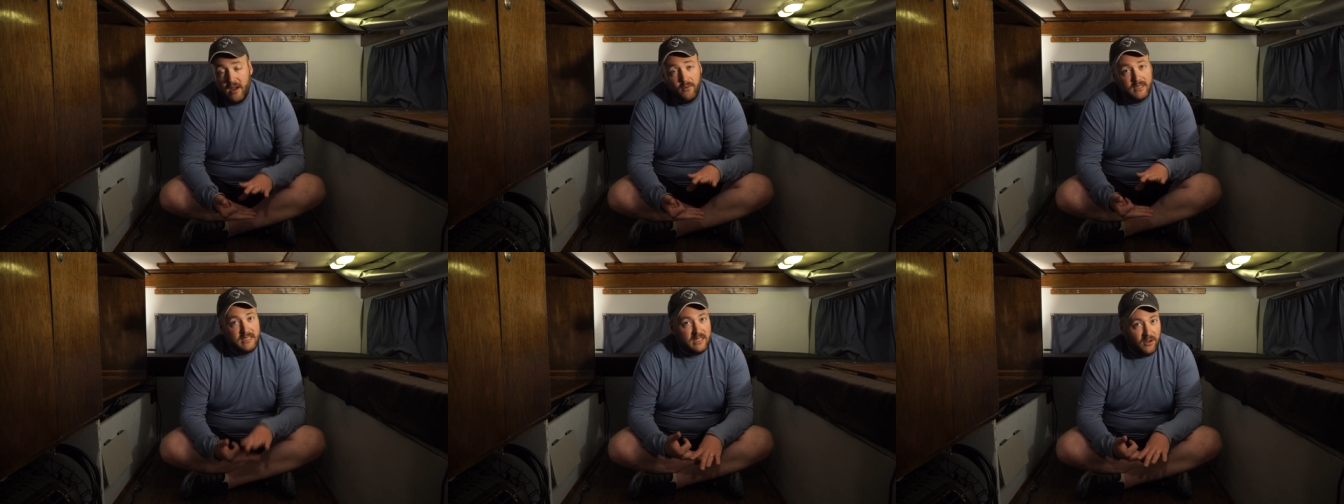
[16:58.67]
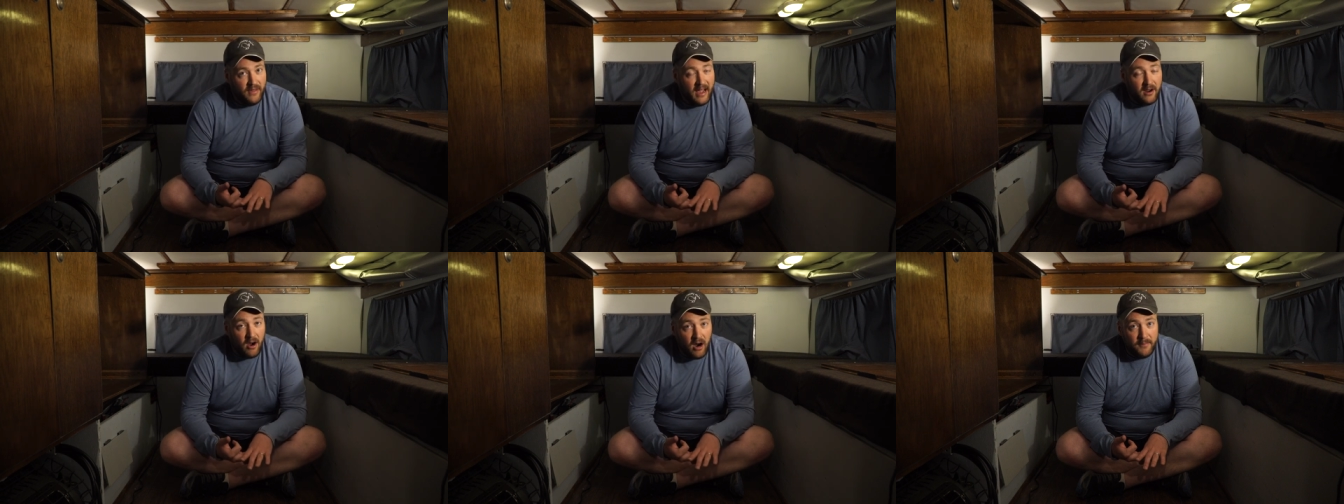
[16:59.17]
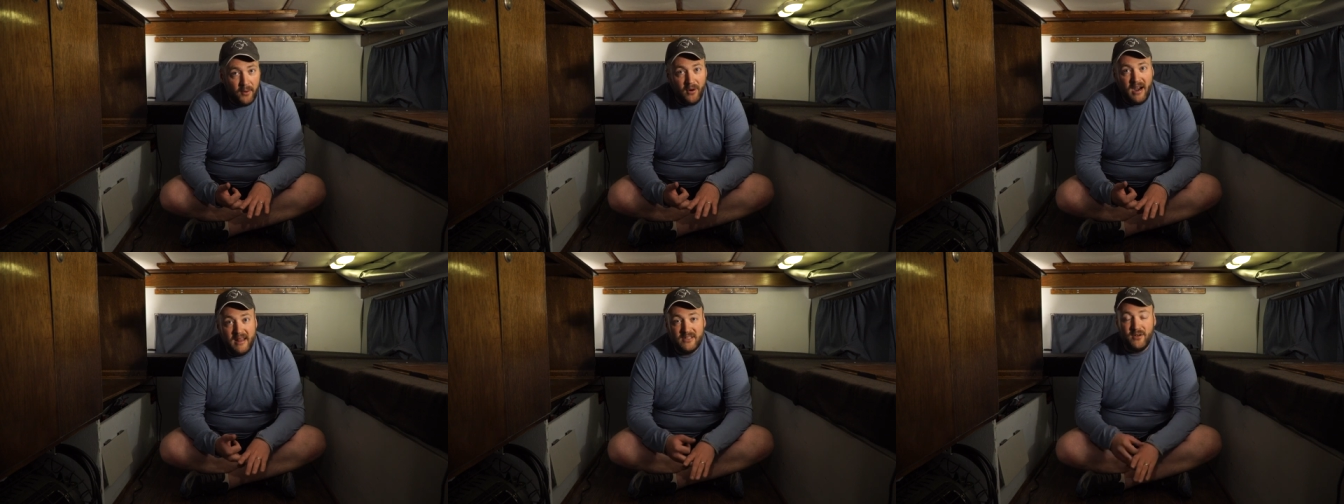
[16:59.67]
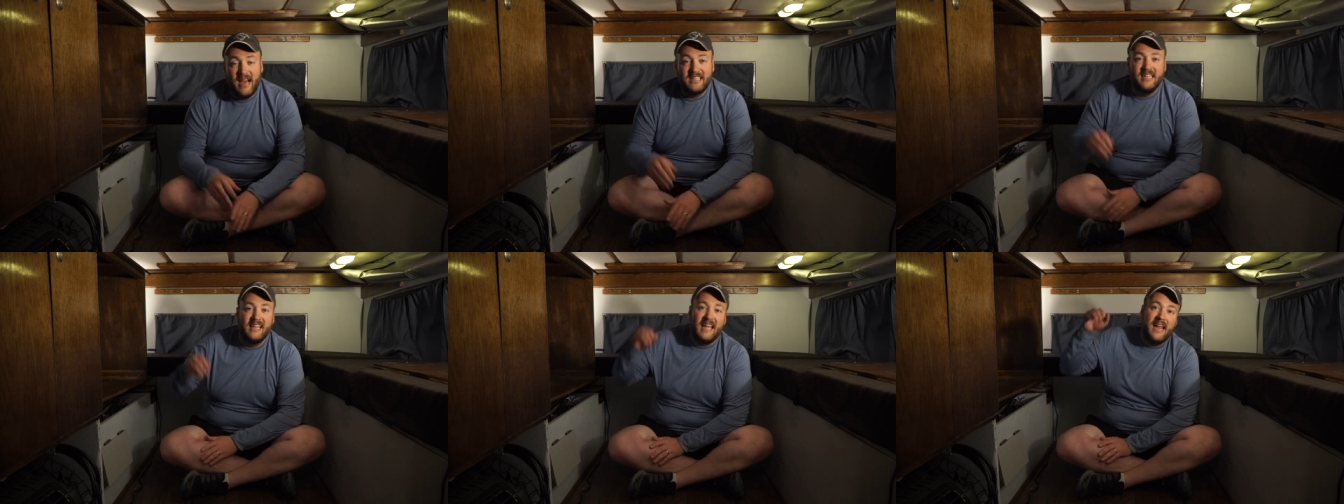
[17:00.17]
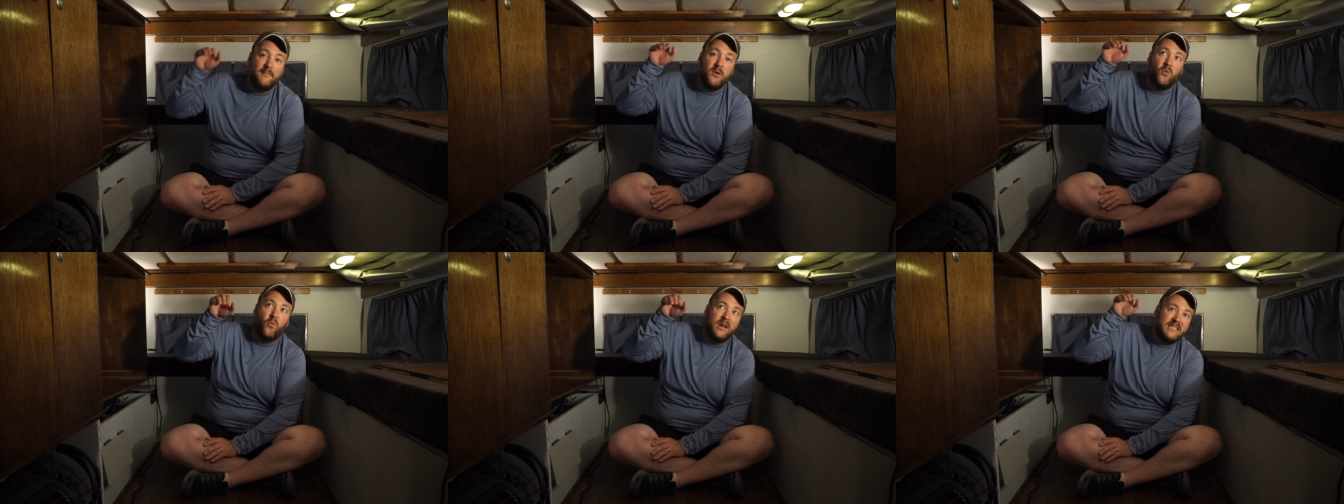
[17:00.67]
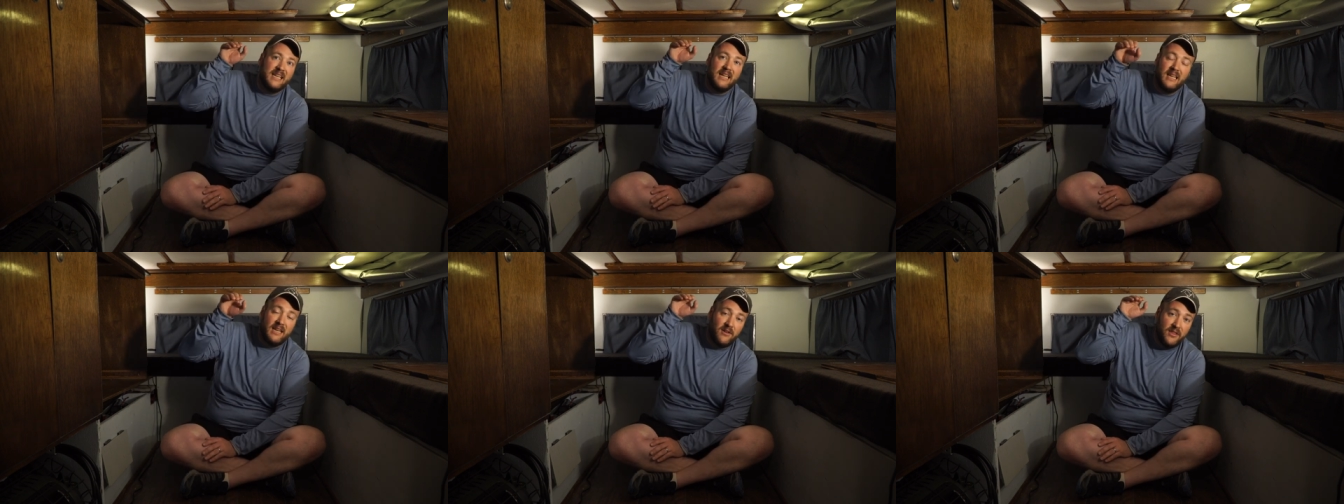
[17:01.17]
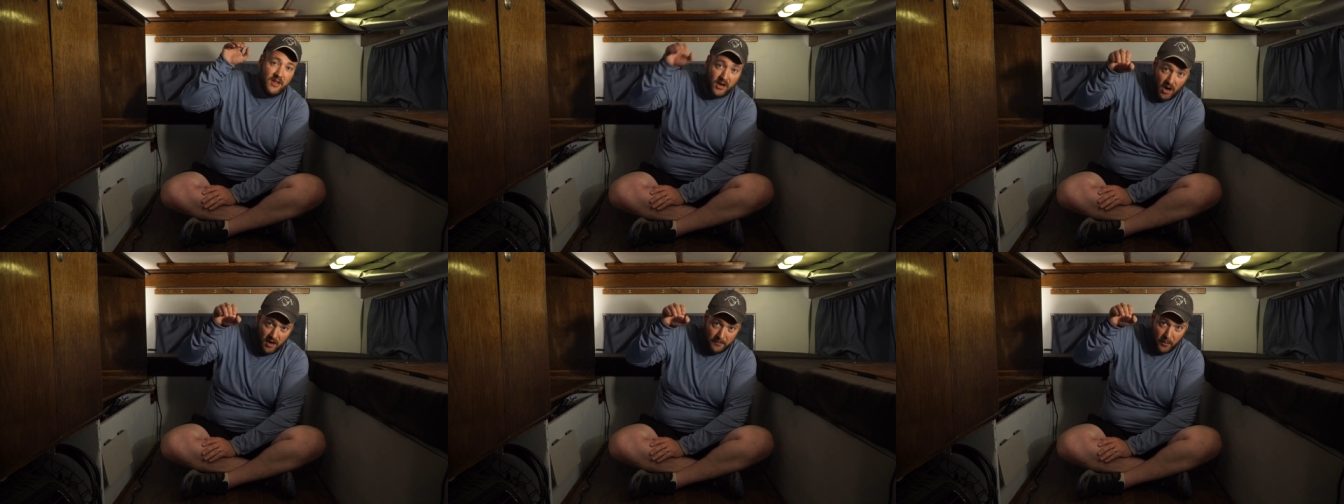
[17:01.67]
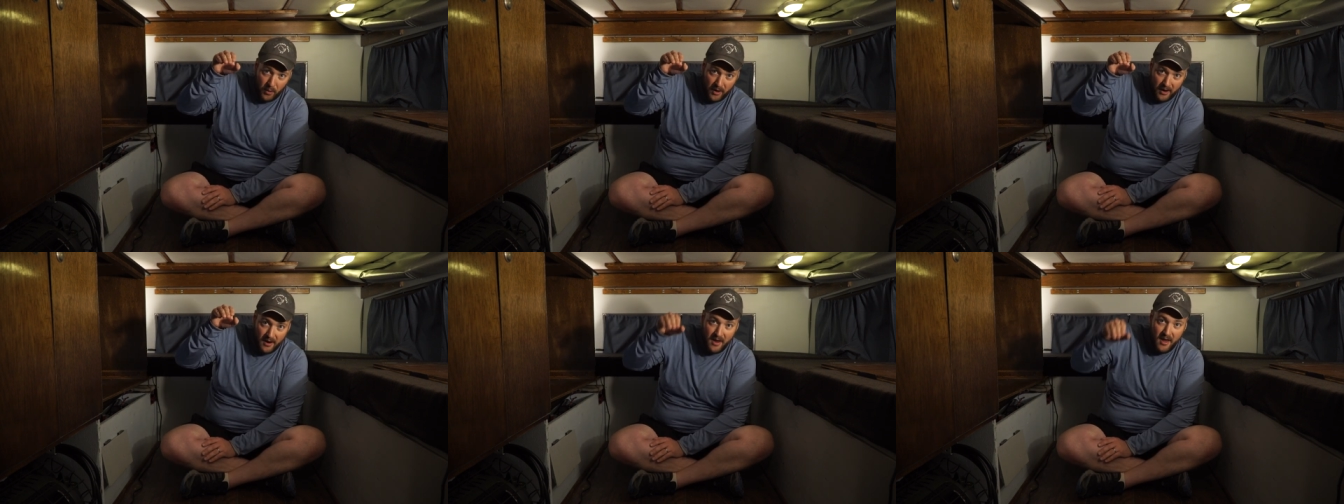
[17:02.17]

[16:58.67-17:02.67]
It was still in that carport, and so actually the camper wasn't clearing the carport.